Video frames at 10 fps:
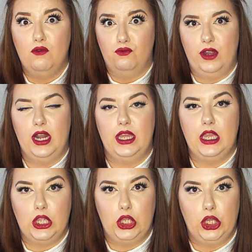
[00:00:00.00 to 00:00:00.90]

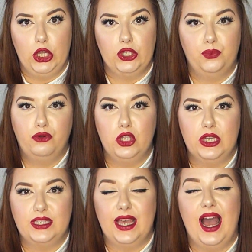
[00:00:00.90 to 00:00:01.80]
really good
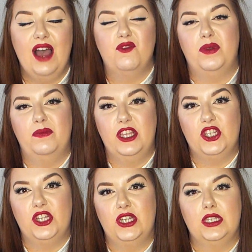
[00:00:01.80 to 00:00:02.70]
products that haven't been
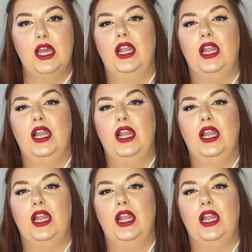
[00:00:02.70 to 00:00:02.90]
mentioned,